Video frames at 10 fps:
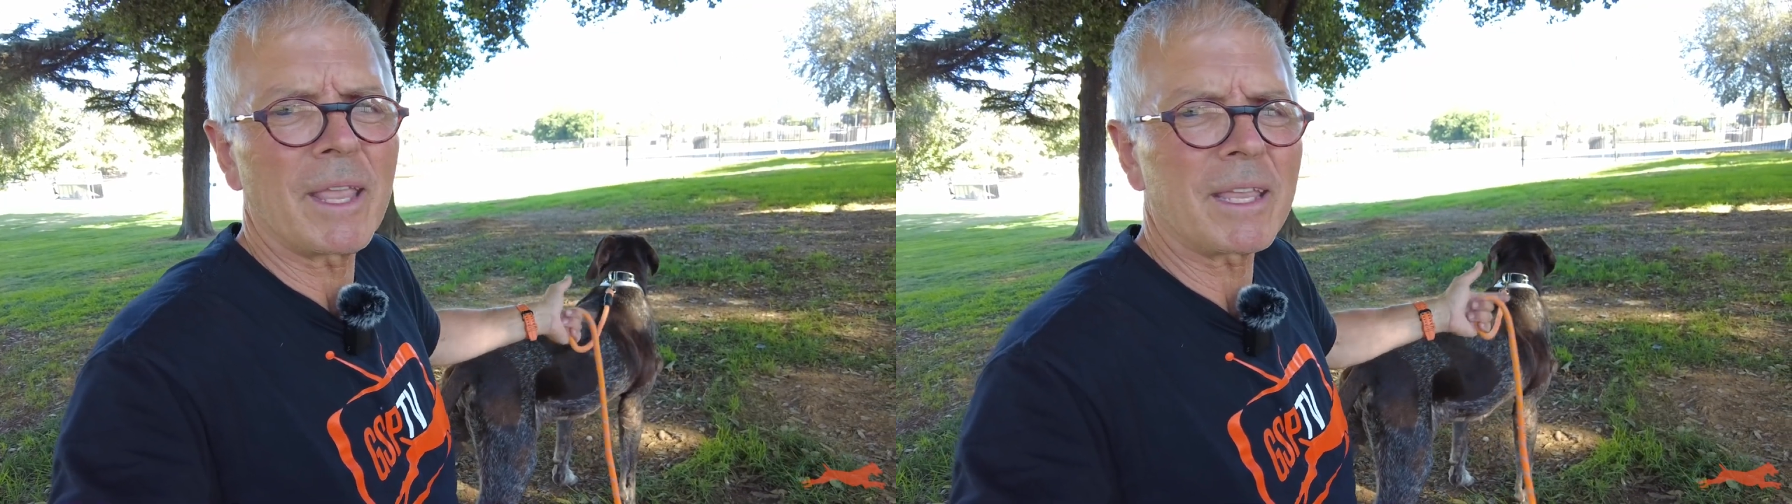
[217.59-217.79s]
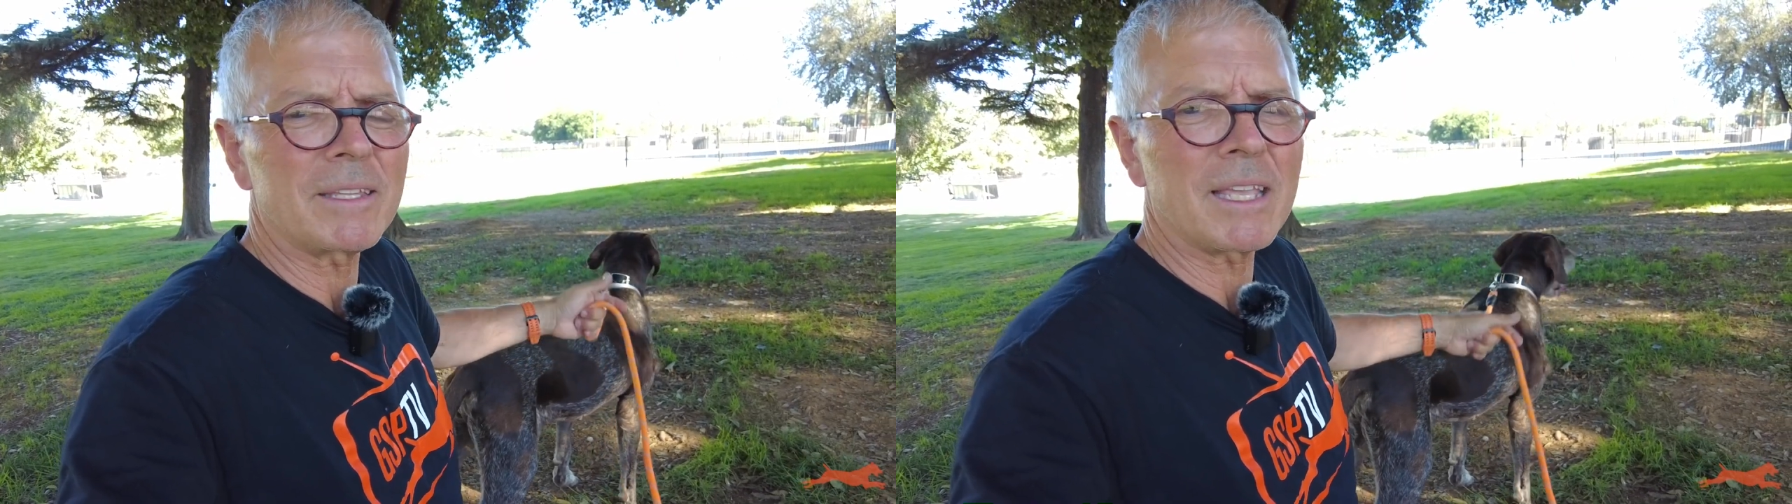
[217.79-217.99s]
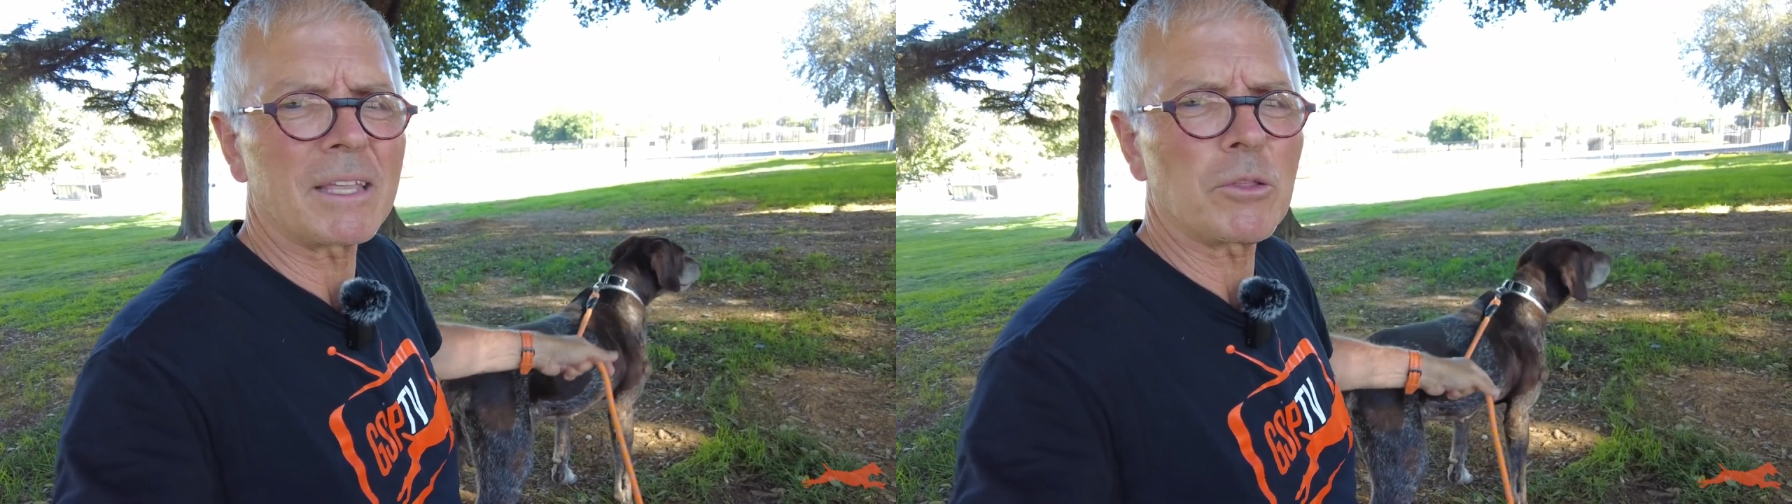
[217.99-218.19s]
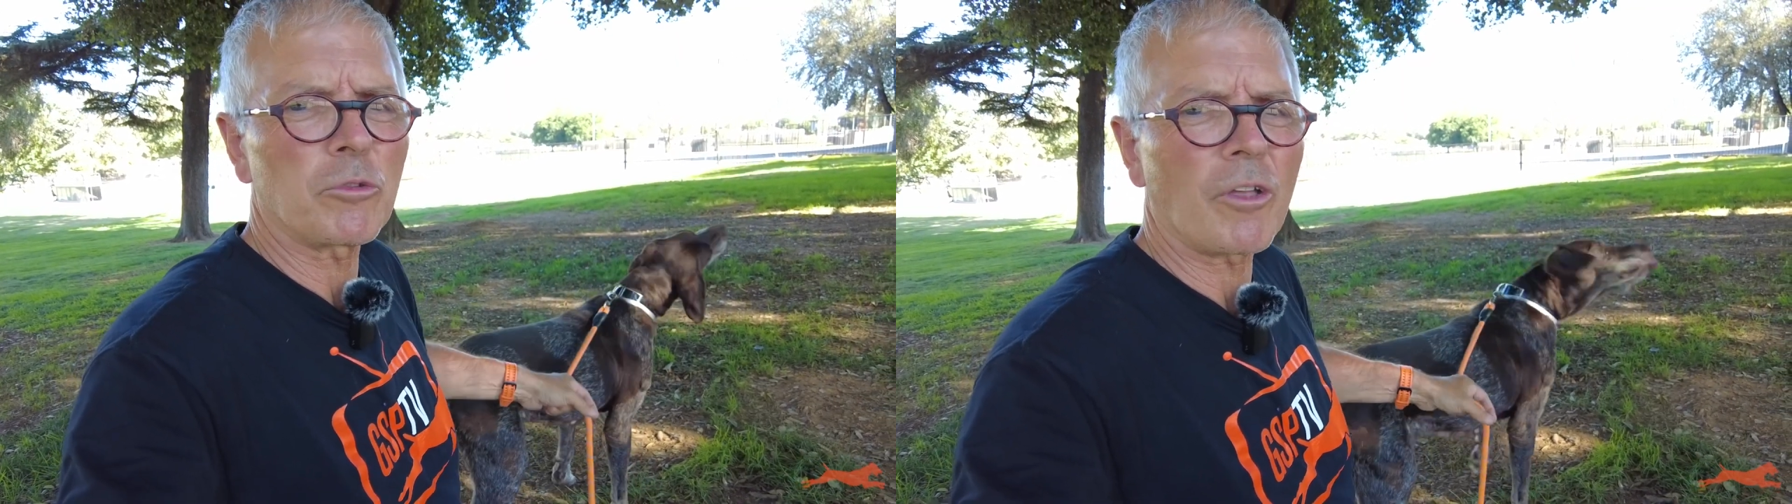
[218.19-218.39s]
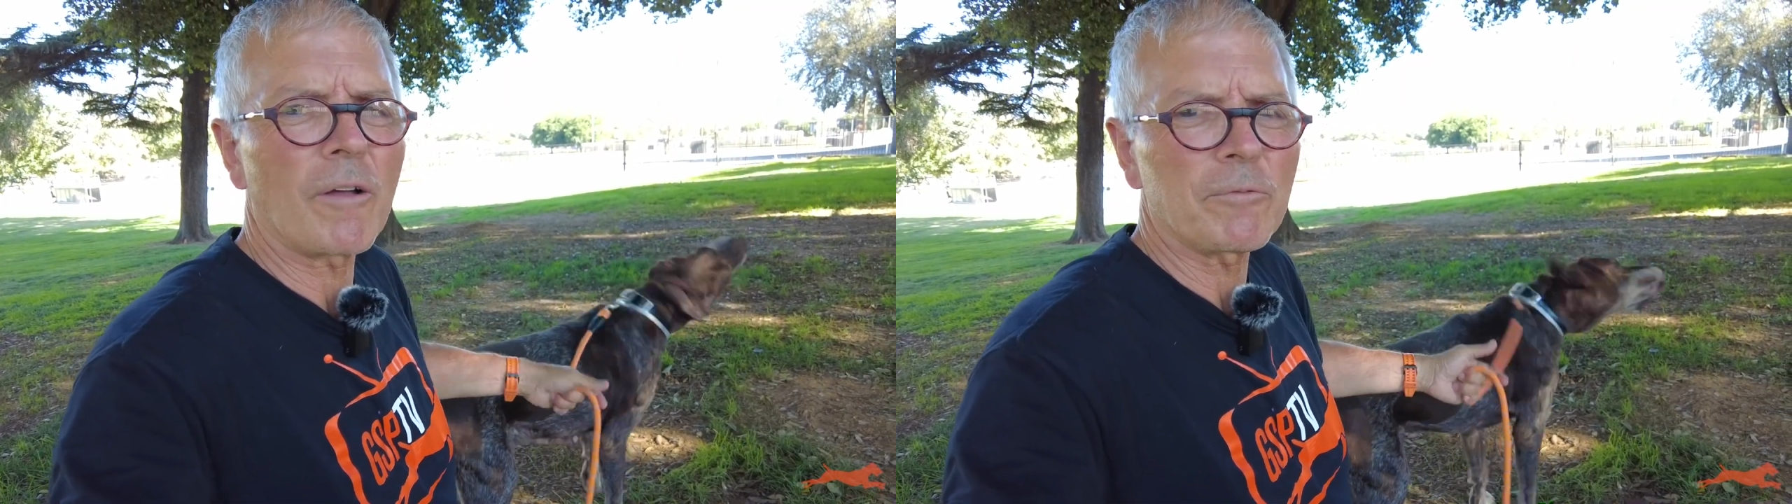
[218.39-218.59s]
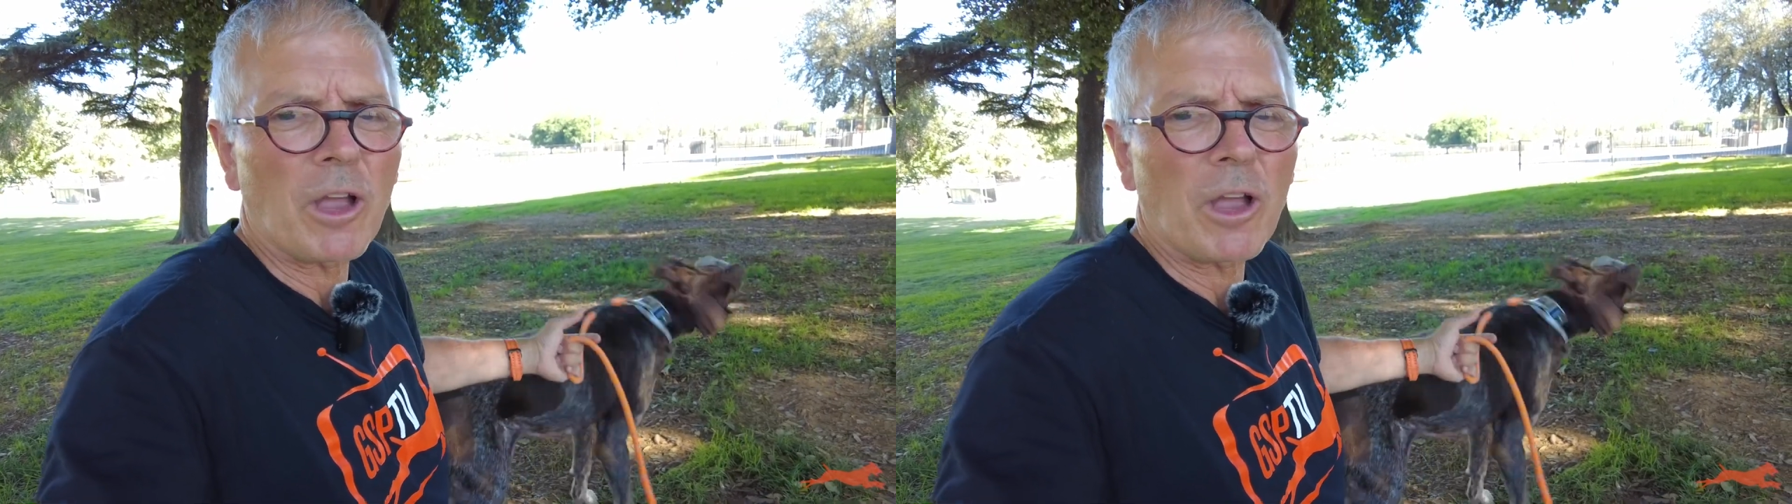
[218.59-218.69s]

they can take those off.